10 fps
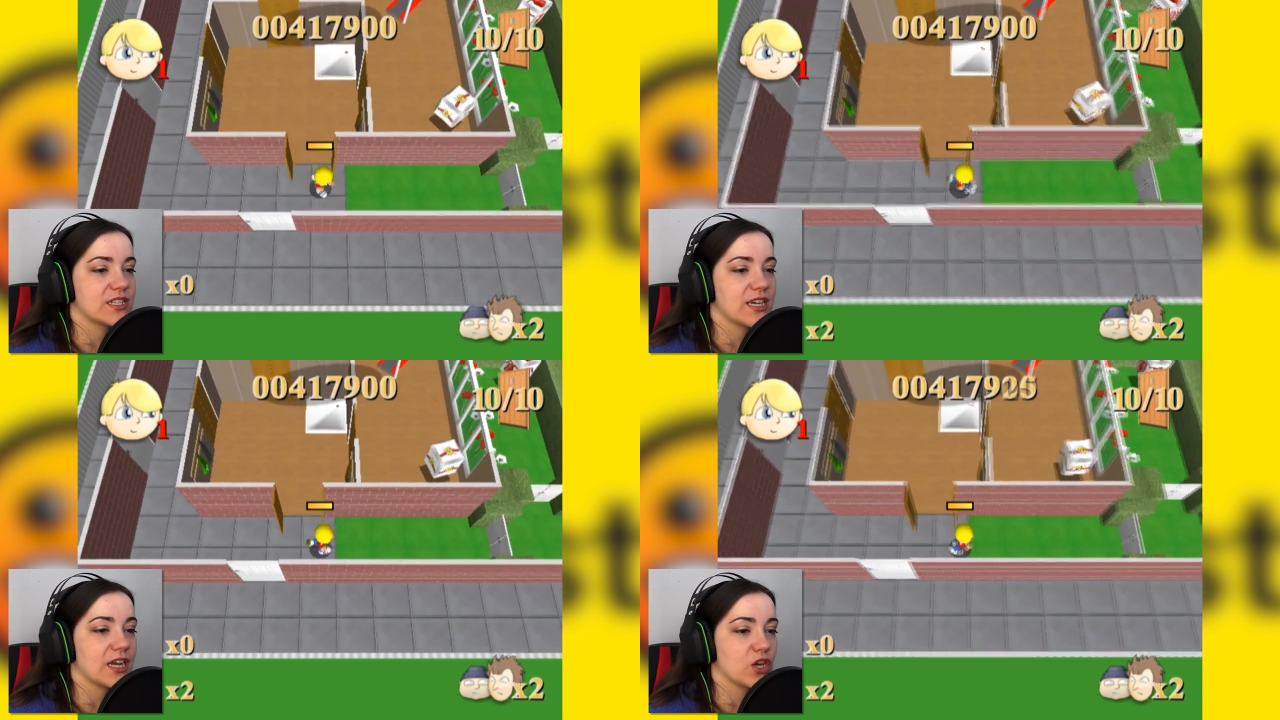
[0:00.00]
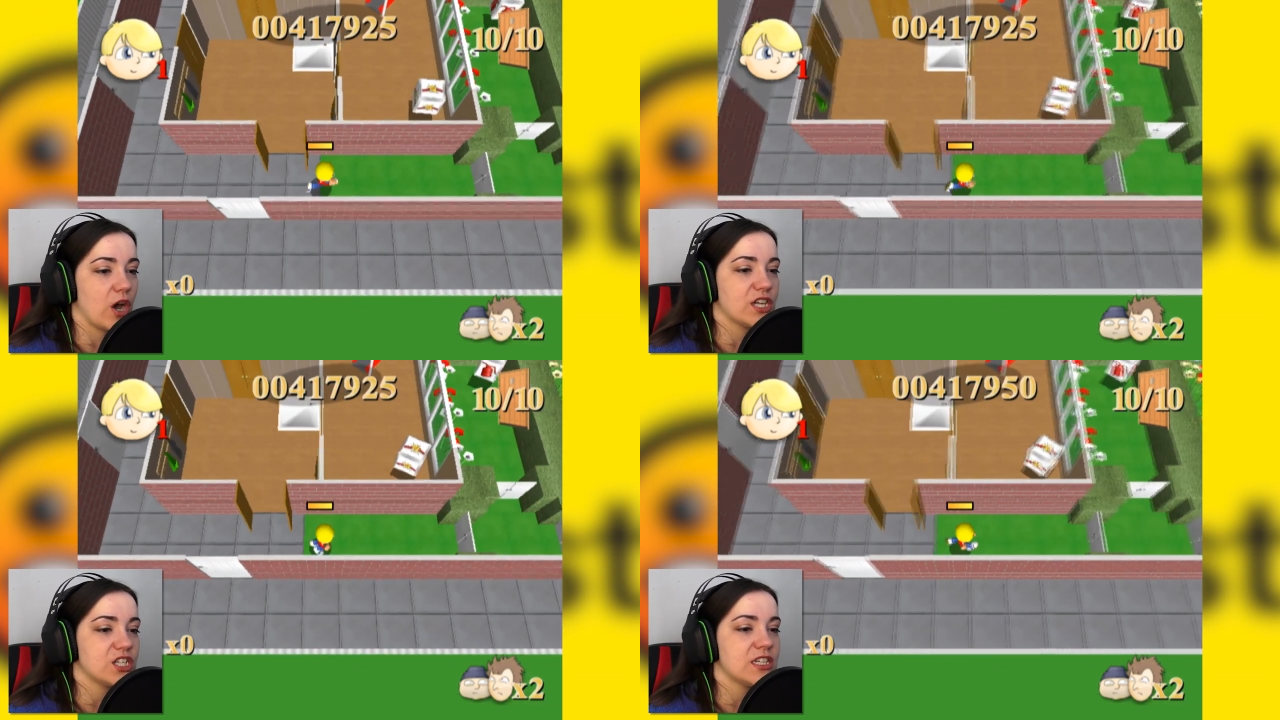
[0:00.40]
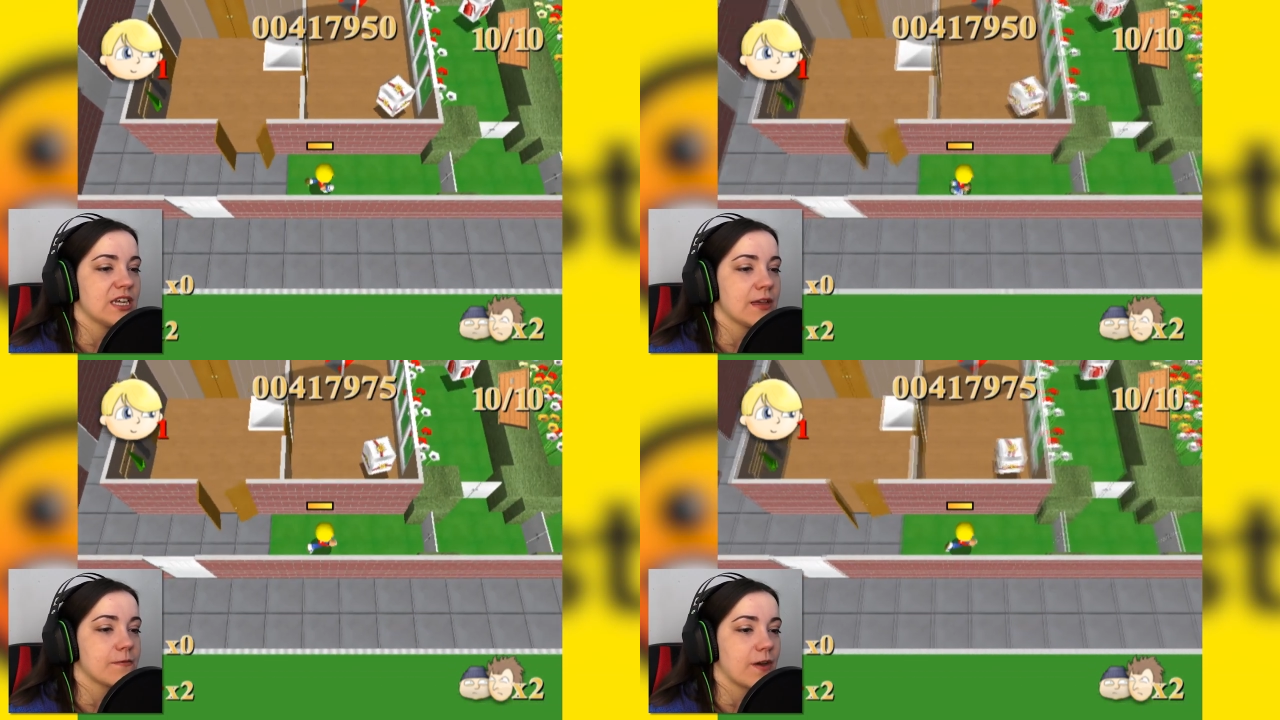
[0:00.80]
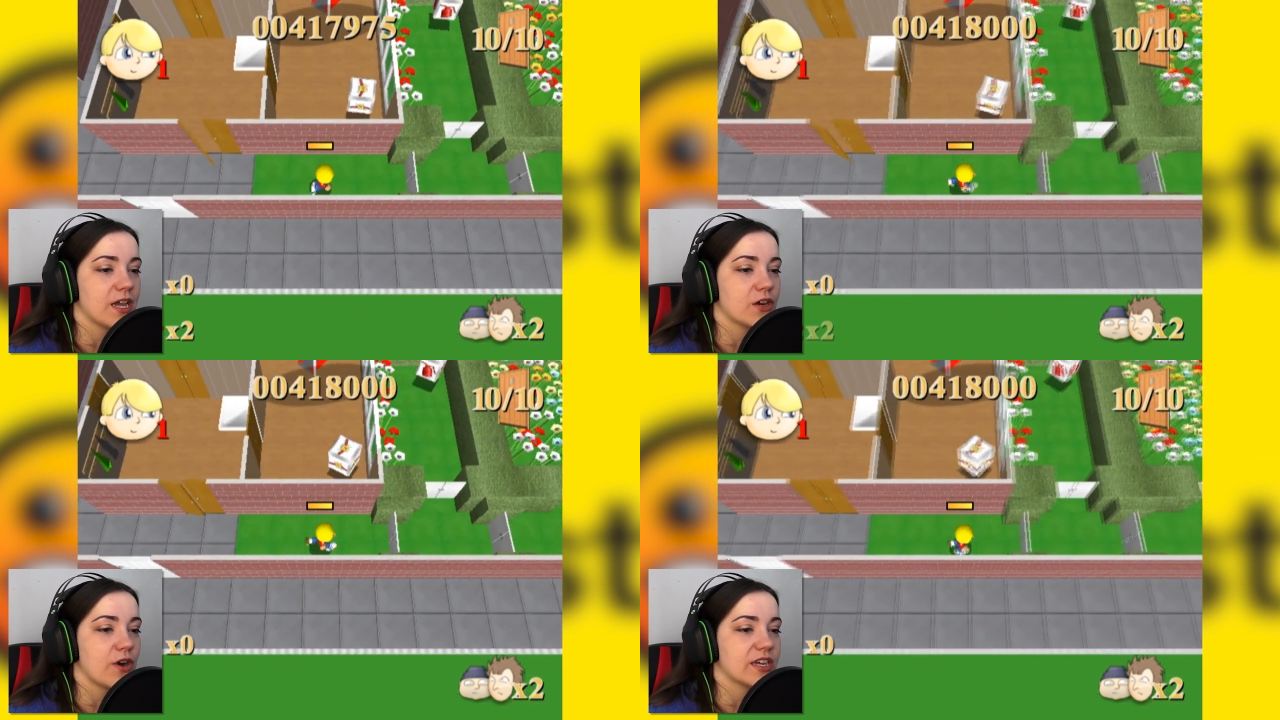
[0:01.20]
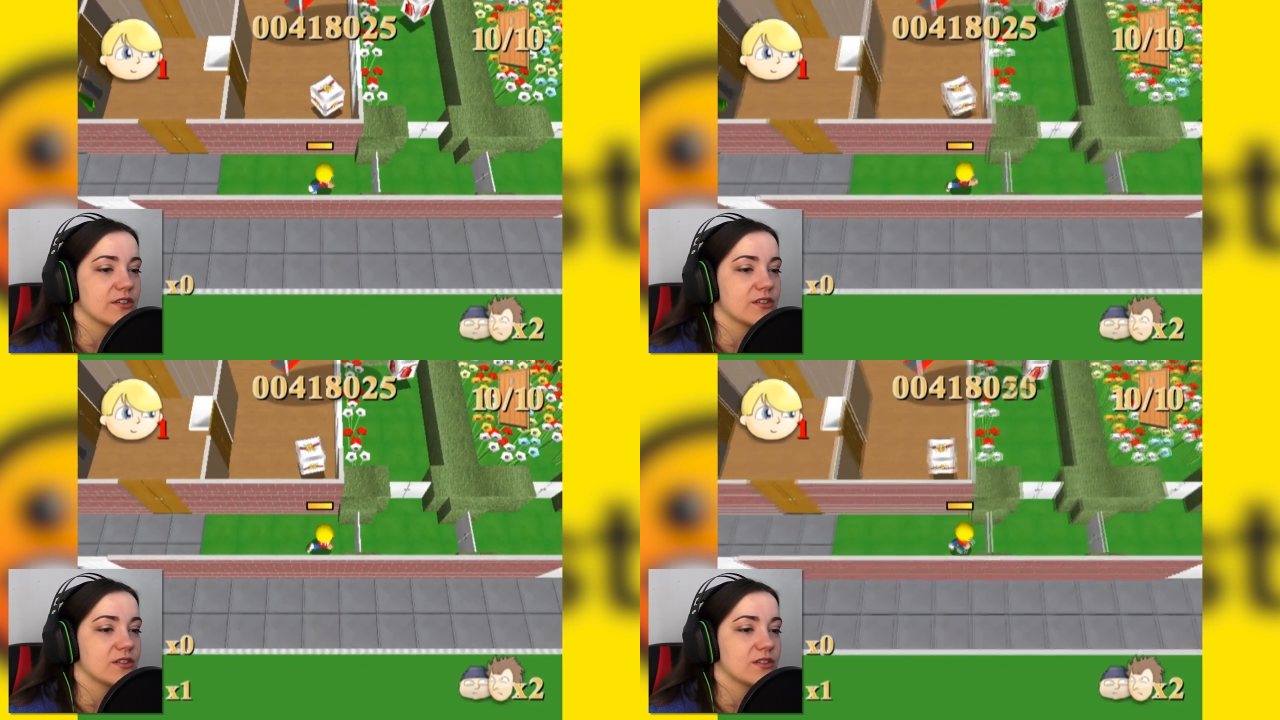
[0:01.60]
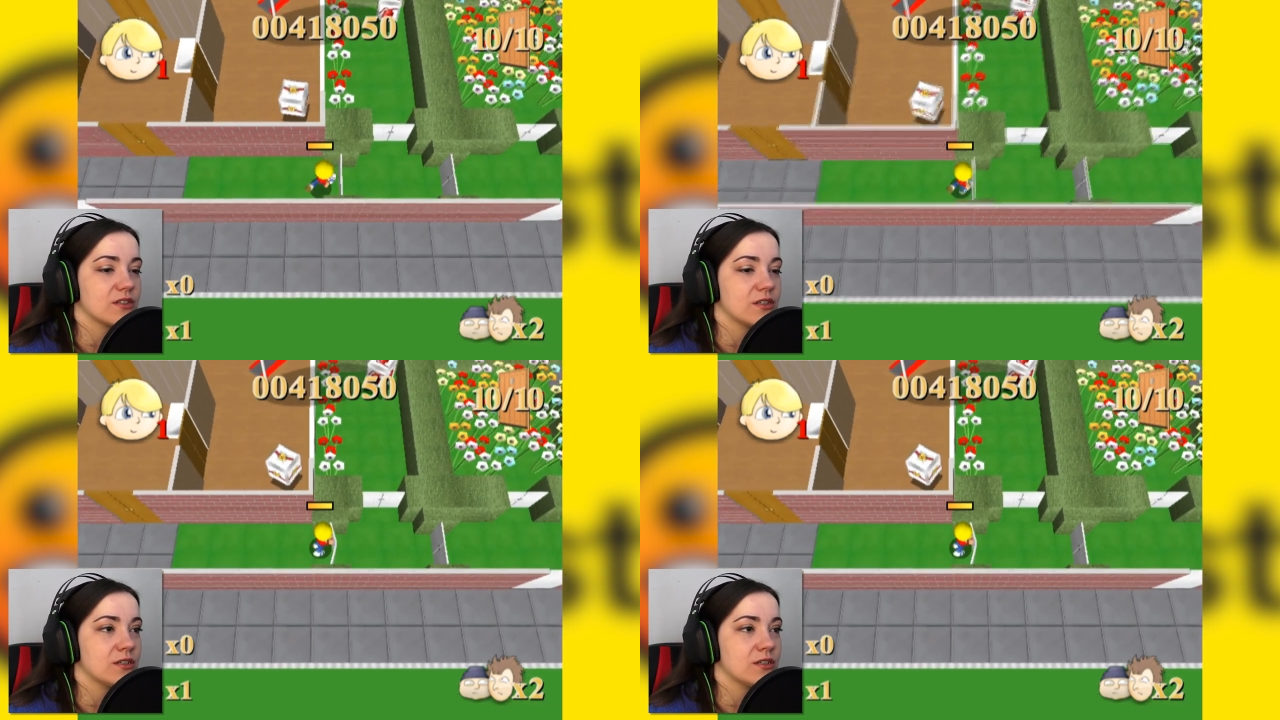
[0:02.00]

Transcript: thing I got. Actually, didn't I have firecrackers?